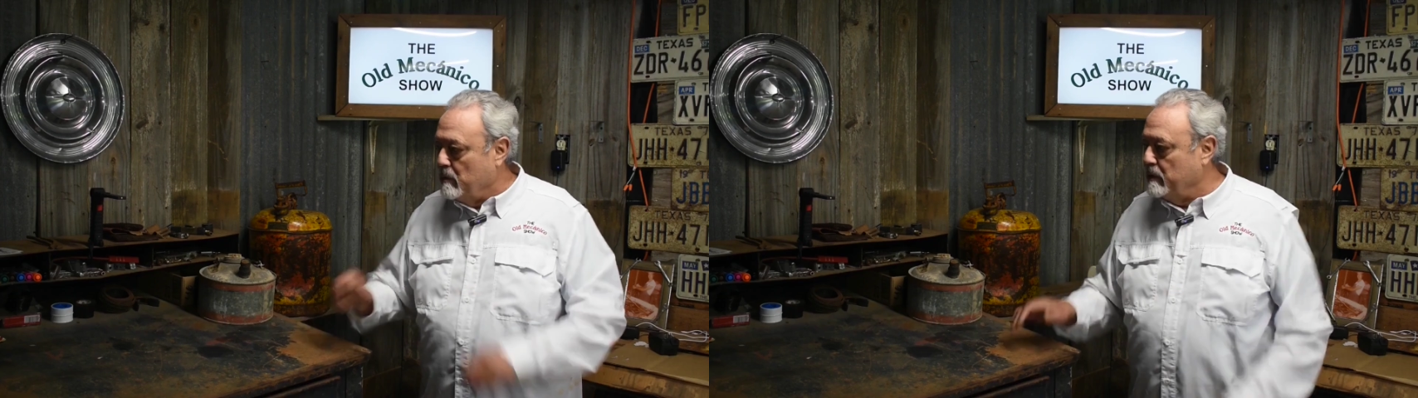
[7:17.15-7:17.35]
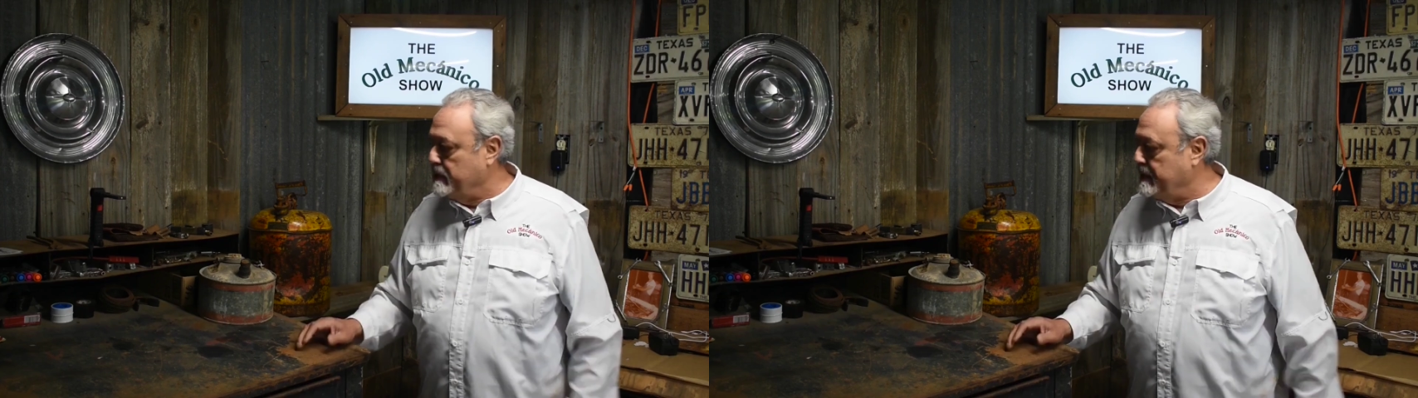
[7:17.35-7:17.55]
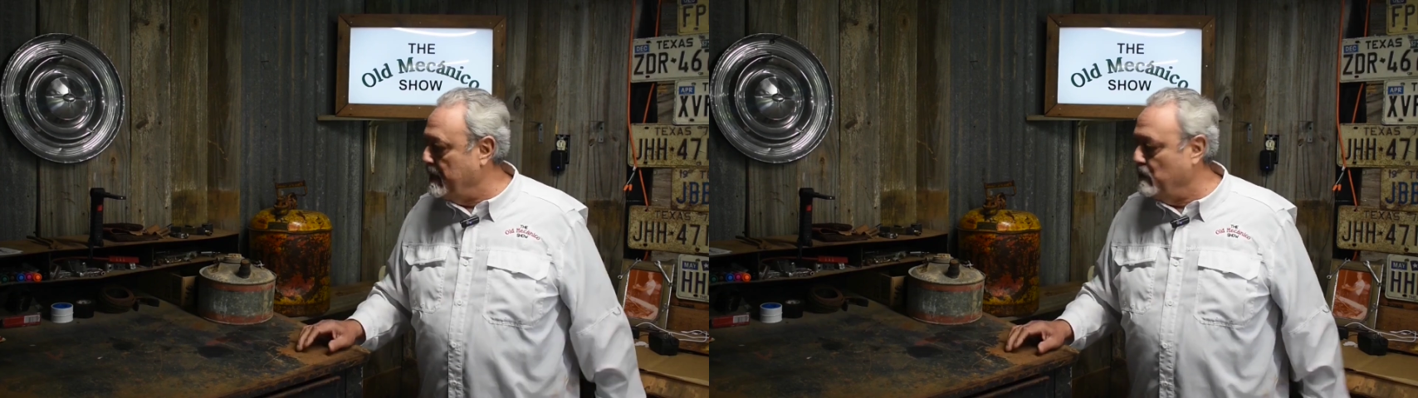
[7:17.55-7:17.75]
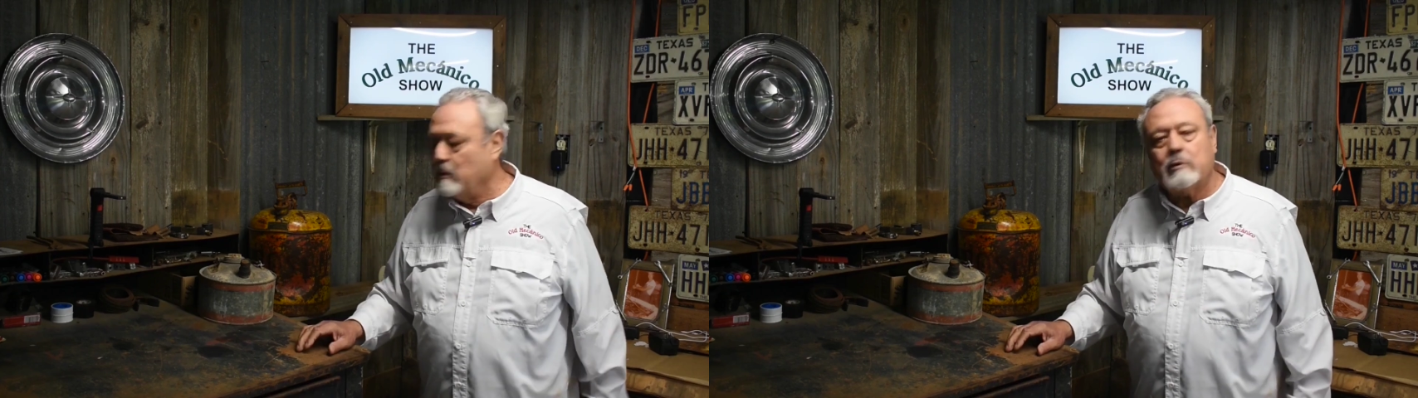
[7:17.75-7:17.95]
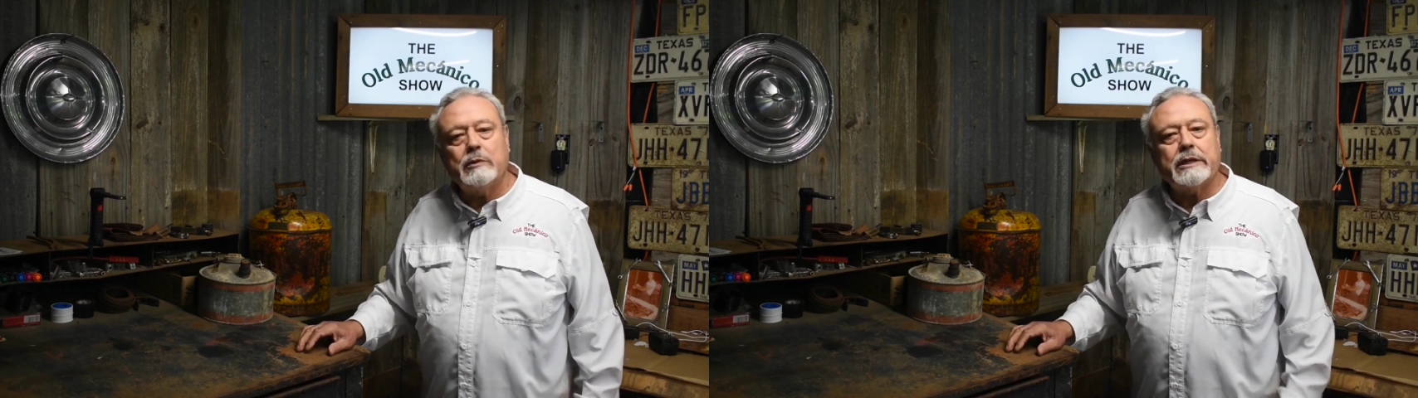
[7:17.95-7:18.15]
would
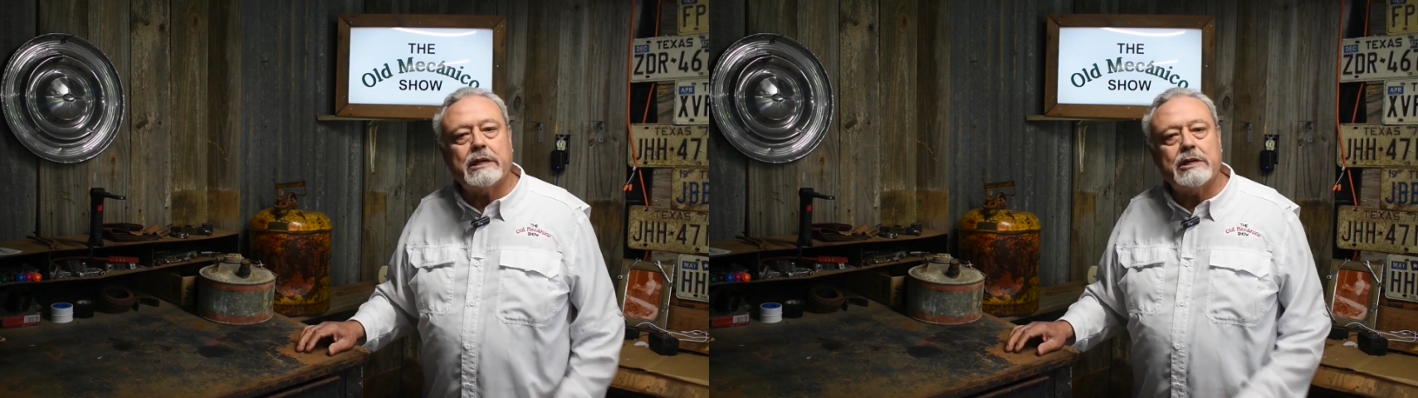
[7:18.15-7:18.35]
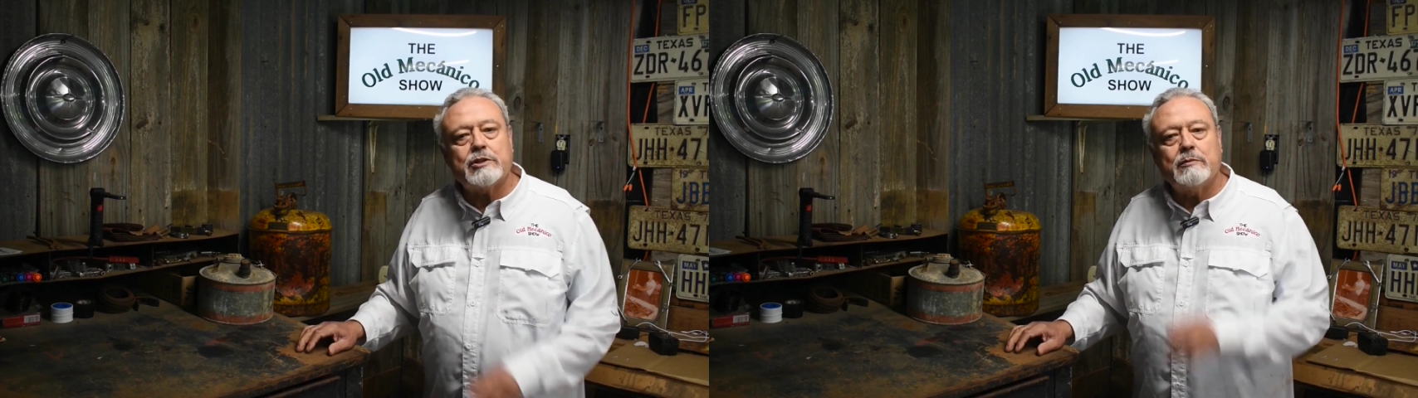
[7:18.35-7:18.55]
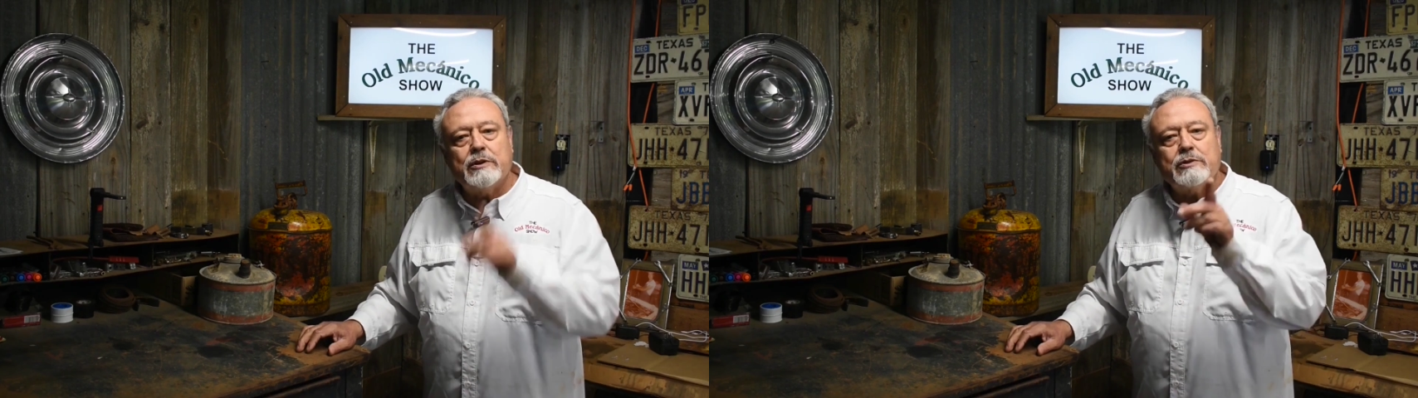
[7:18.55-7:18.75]
work with the customer